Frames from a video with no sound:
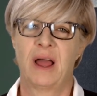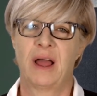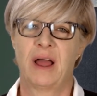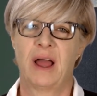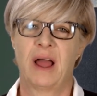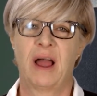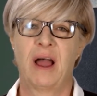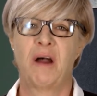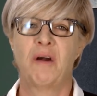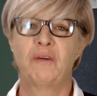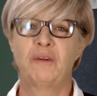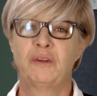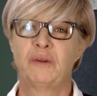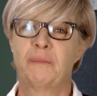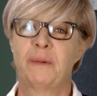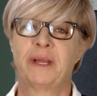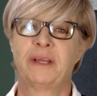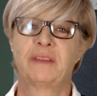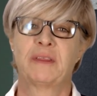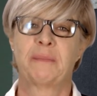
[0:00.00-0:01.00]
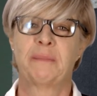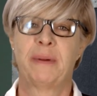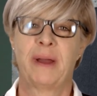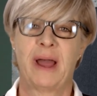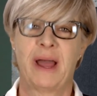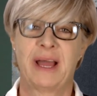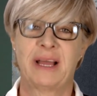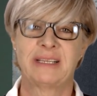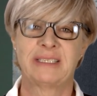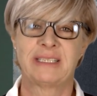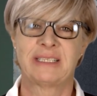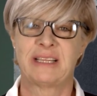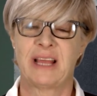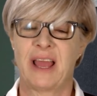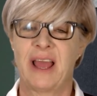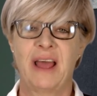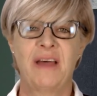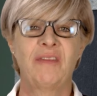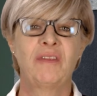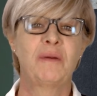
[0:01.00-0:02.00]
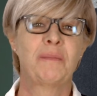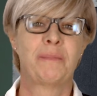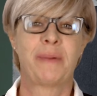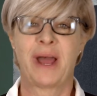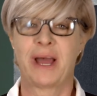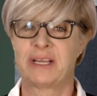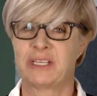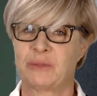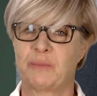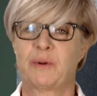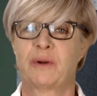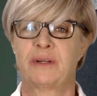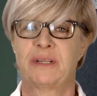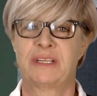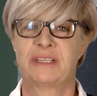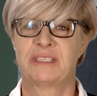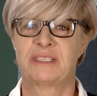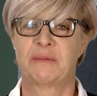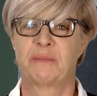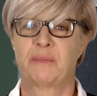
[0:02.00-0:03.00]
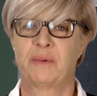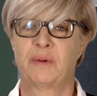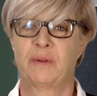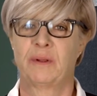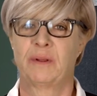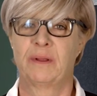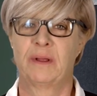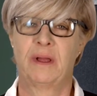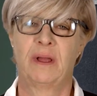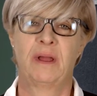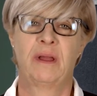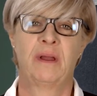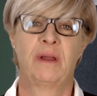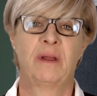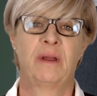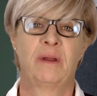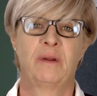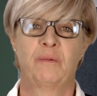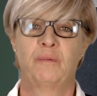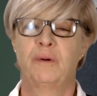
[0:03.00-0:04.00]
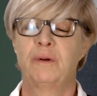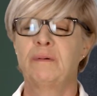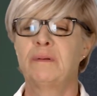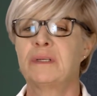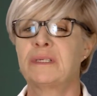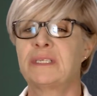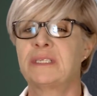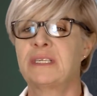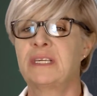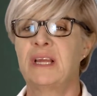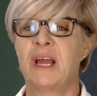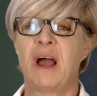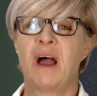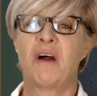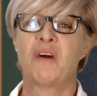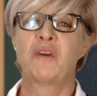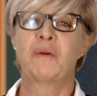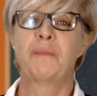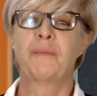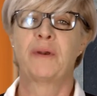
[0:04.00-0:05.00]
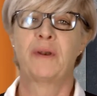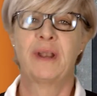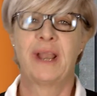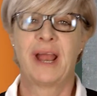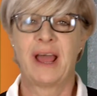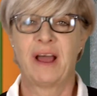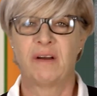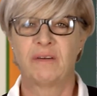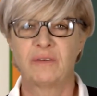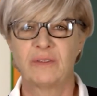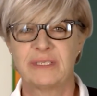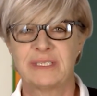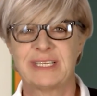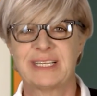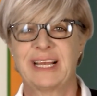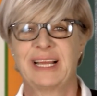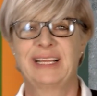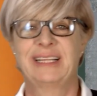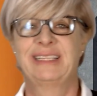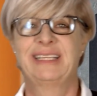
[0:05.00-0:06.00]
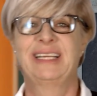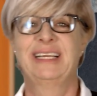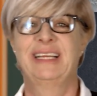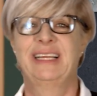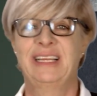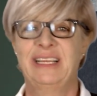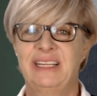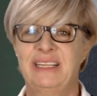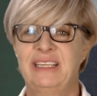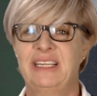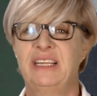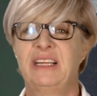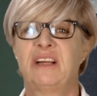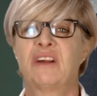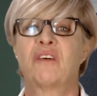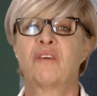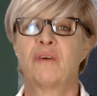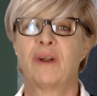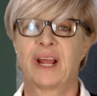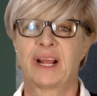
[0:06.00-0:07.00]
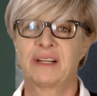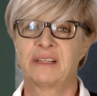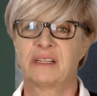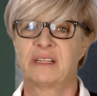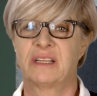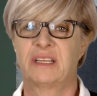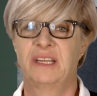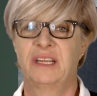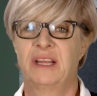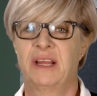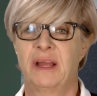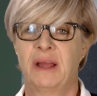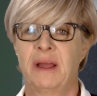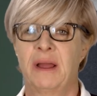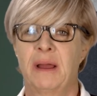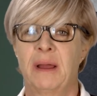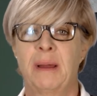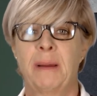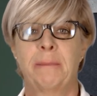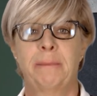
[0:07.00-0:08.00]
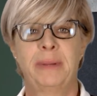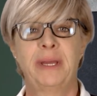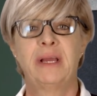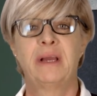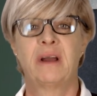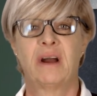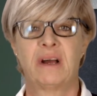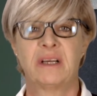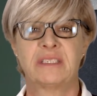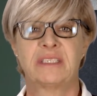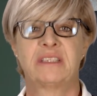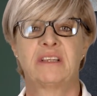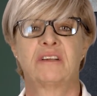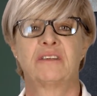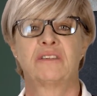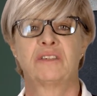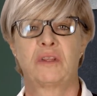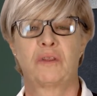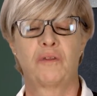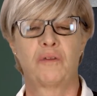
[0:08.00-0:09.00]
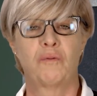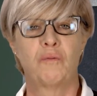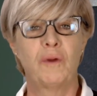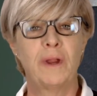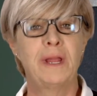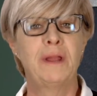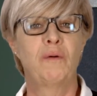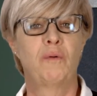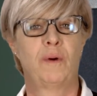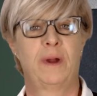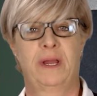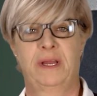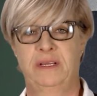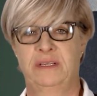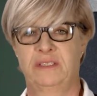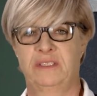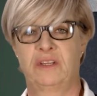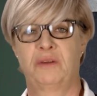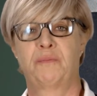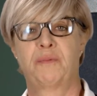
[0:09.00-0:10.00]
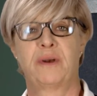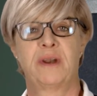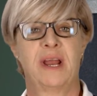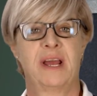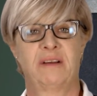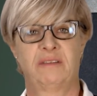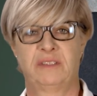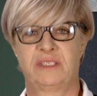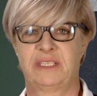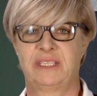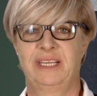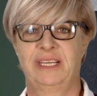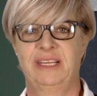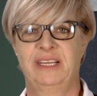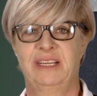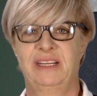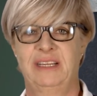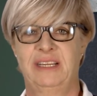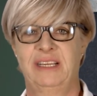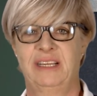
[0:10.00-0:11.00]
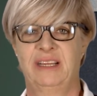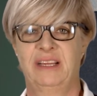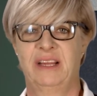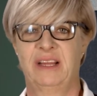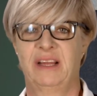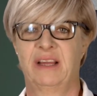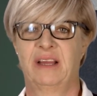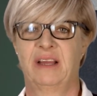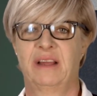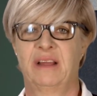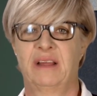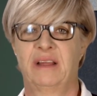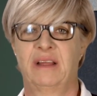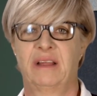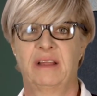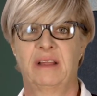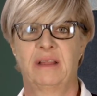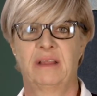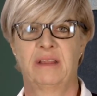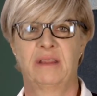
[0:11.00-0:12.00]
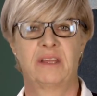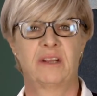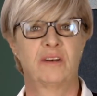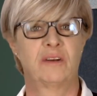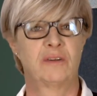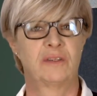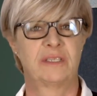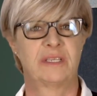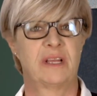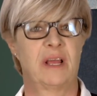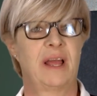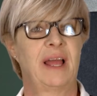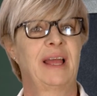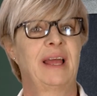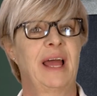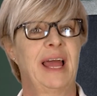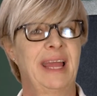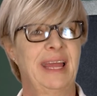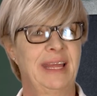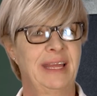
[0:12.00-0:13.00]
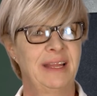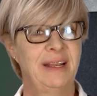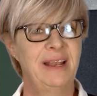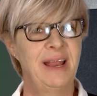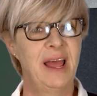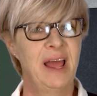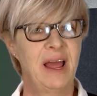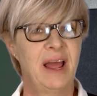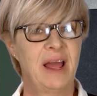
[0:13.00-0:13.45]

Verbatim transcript: how to make the past and the past participle we will see how to pronounce the ED correctly because there's three ways to pronounce the ED. There's id,